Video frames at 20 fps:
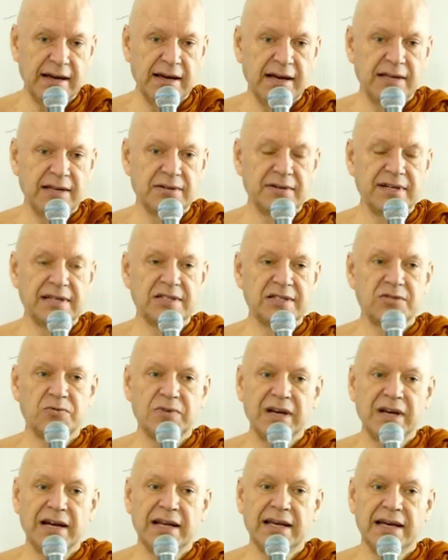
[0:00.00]
So it is
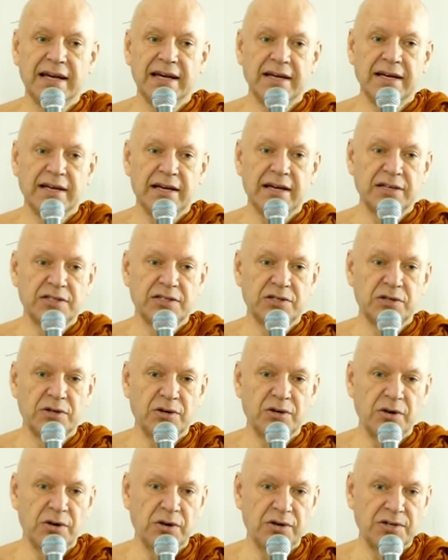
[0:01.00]
really a
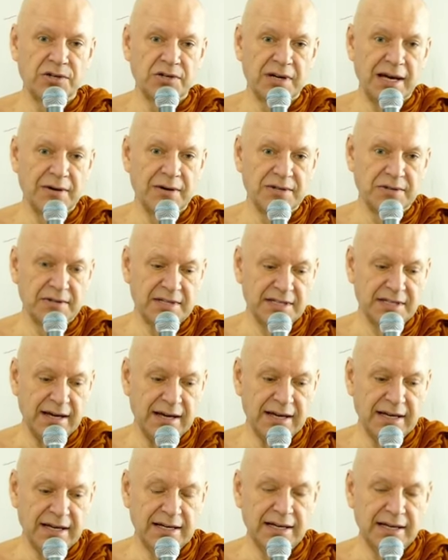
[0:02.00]
scourge on our
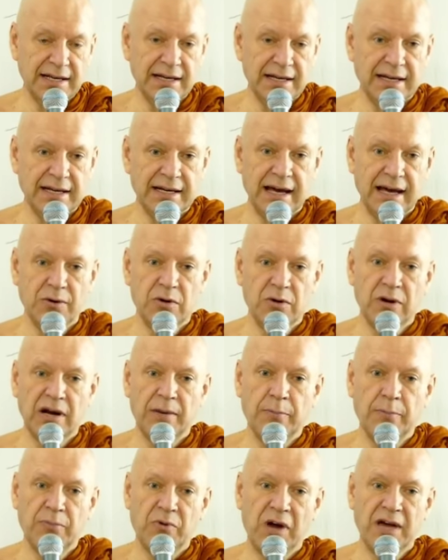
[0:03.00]
society and our
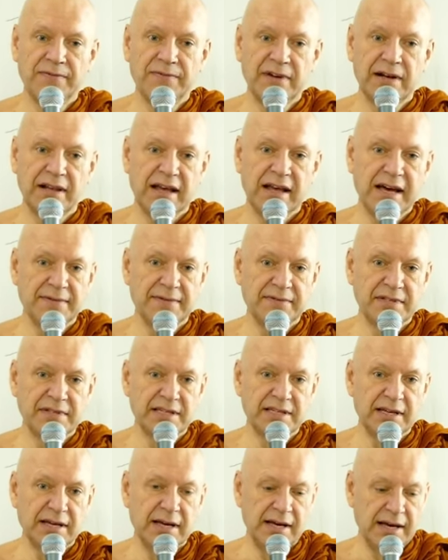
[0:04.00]
private lives,
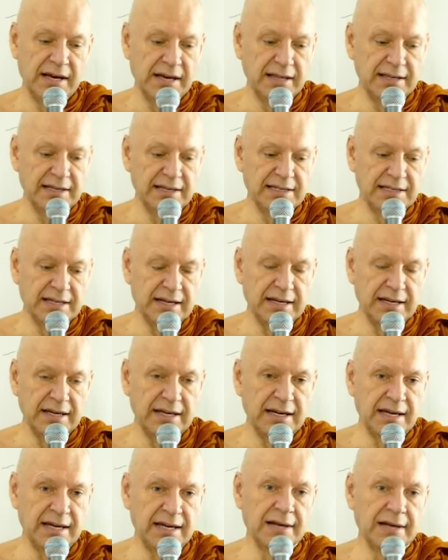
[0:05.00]
this
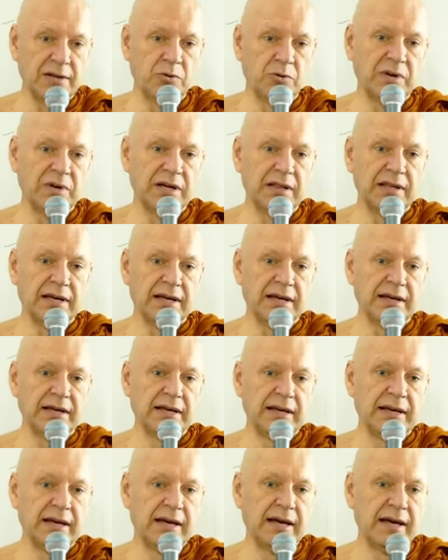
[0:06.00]
ill will.
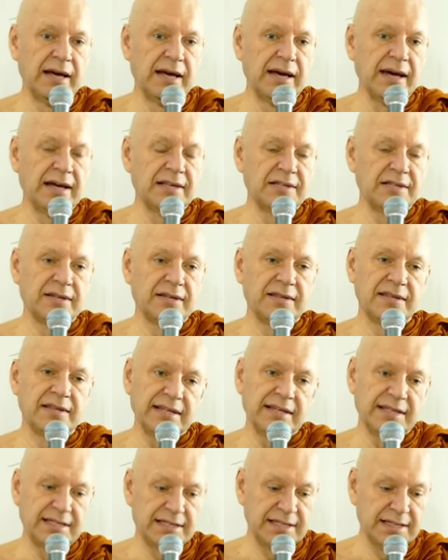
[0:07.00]
And so
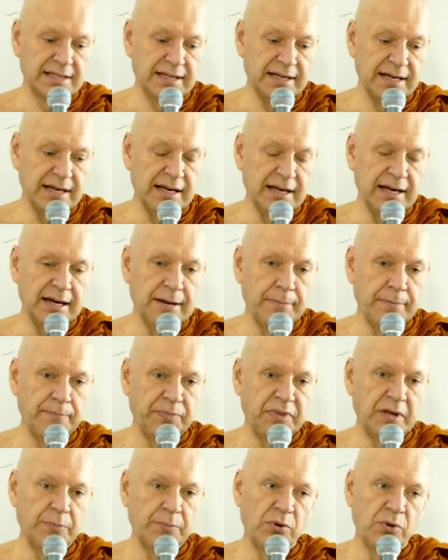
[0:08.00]
this
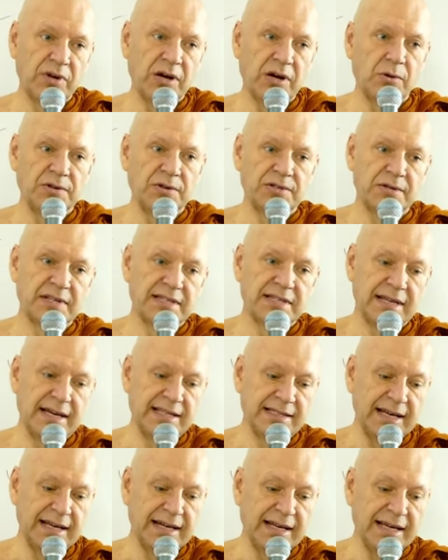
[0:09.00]
the Buddha also
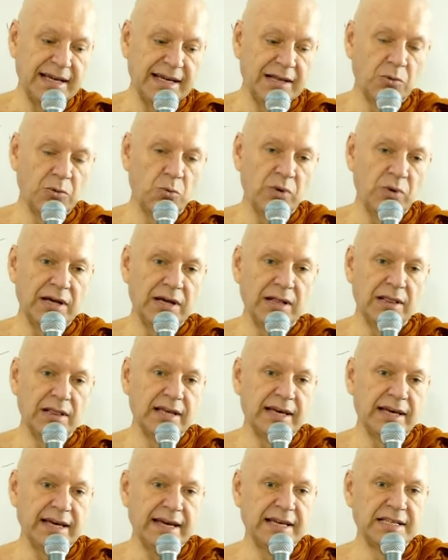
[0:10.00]
says that ill
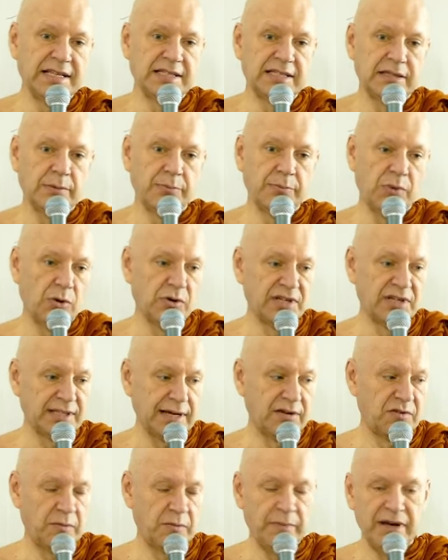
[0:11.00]
will is the most
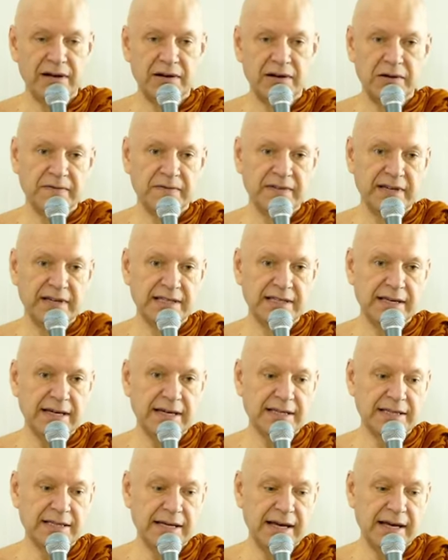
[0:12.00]
detrimental of these things.